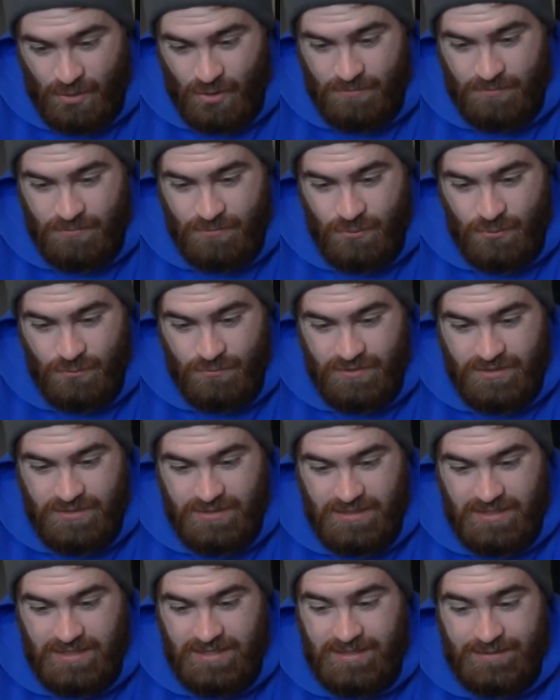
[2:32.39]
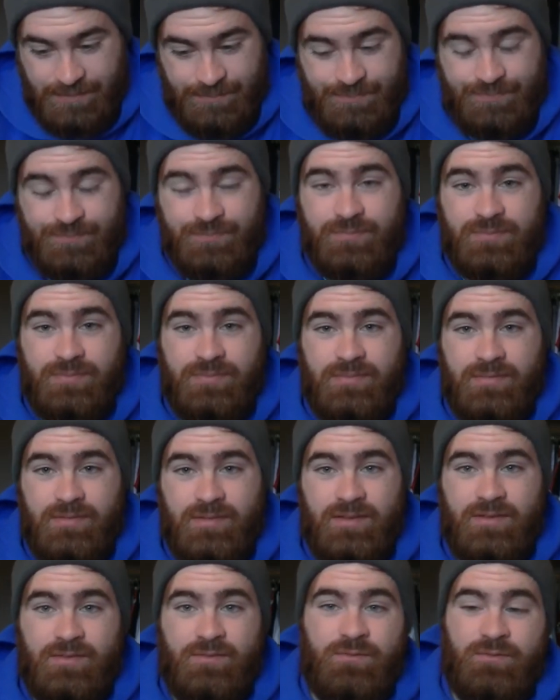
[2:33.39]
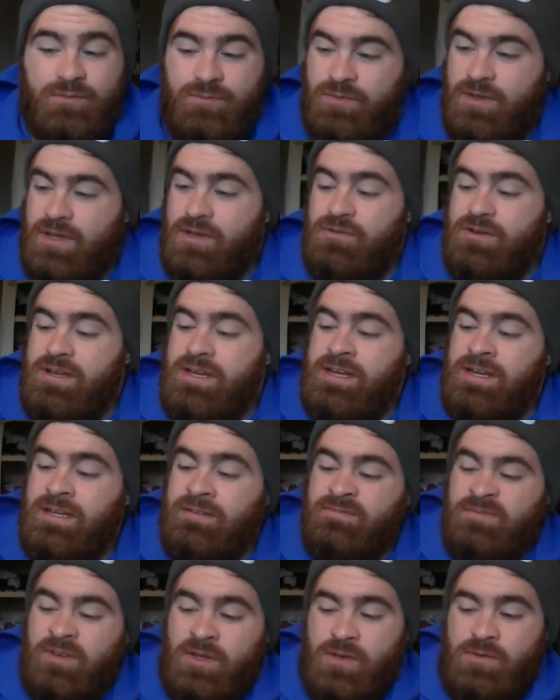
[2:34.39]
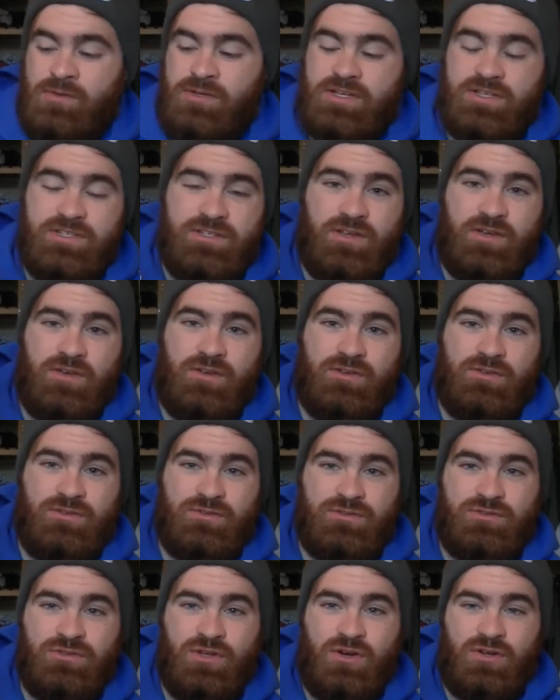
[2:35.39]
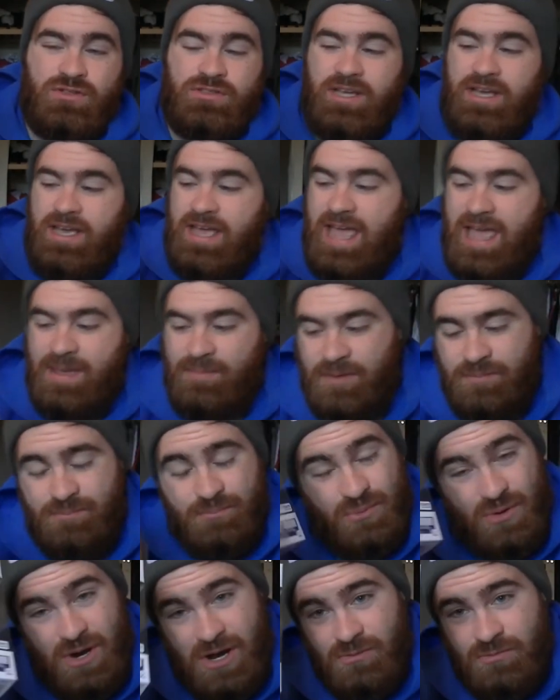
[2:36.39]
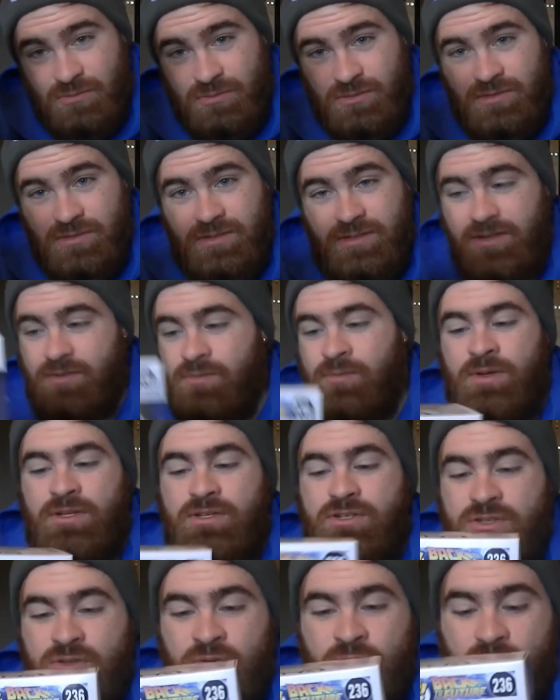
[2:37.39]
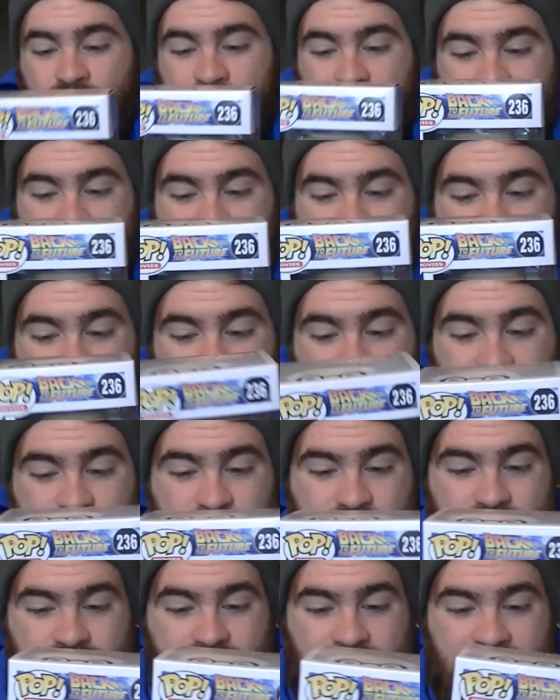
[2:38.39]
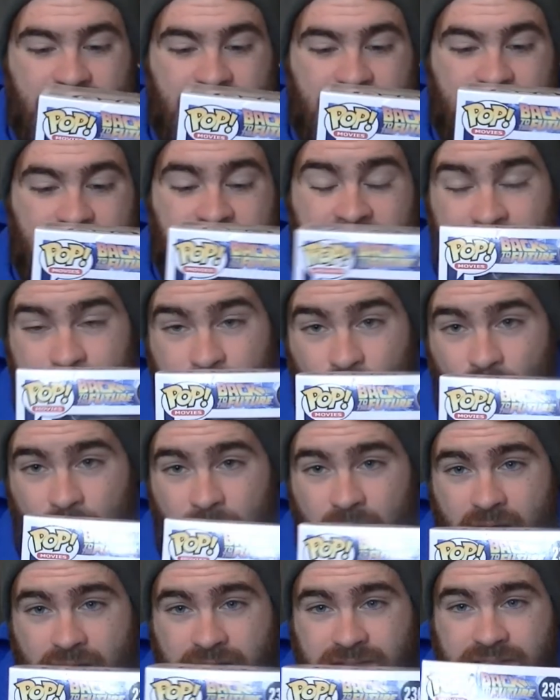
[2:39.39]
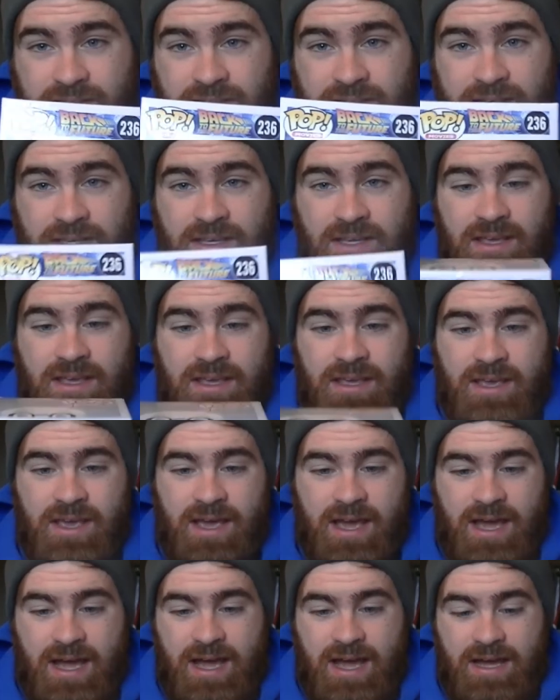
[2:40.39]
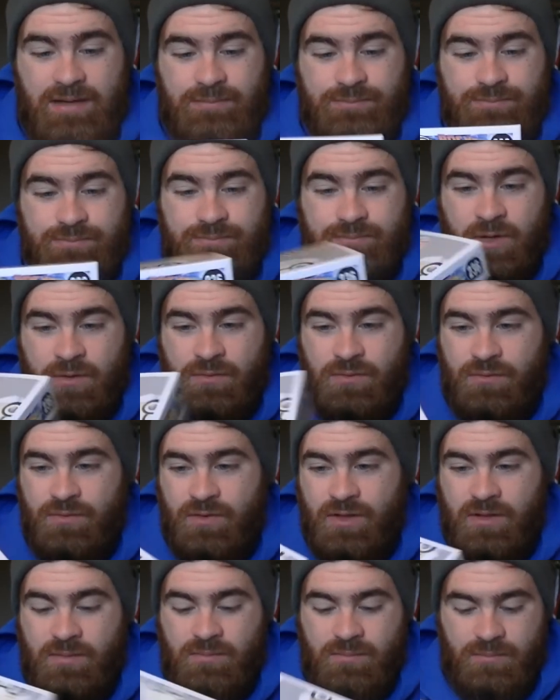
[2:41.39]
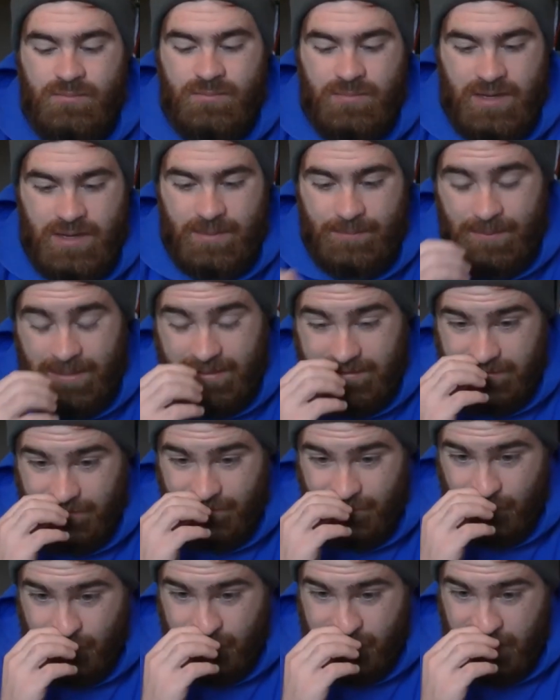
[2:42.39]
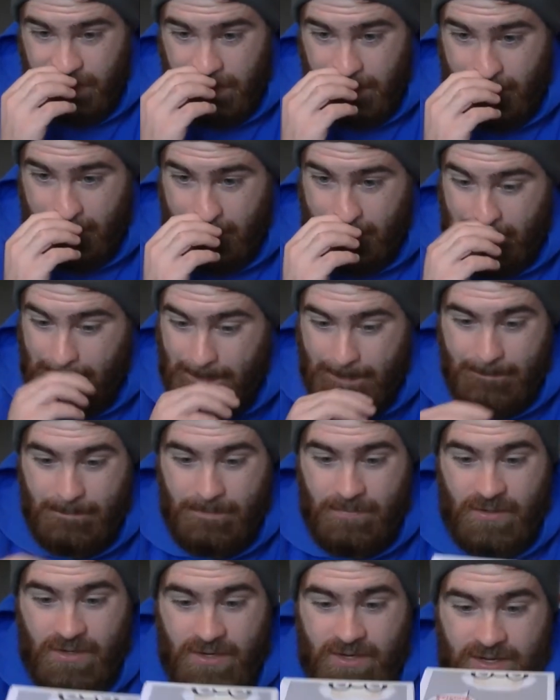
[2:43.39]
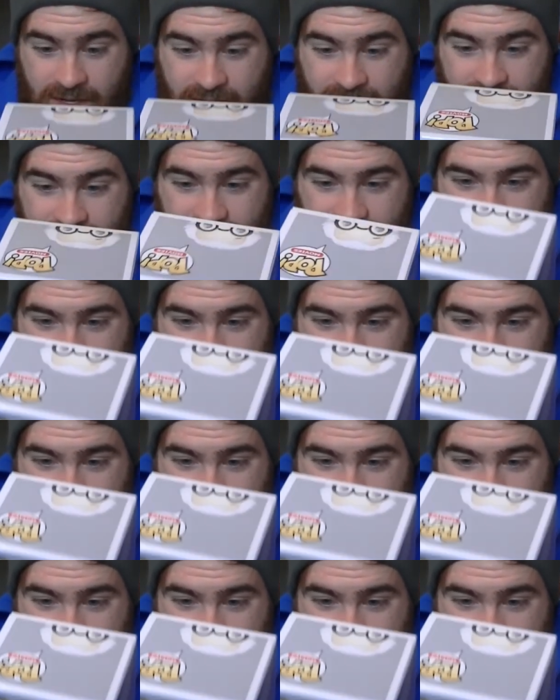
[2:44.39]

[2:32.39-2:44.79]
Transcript: pop movie uh, figurine, which is Dr. Emmett Brown, which you could have had two of these. You could have had him or Marty um, off the film uh, Back to the Future, but uh,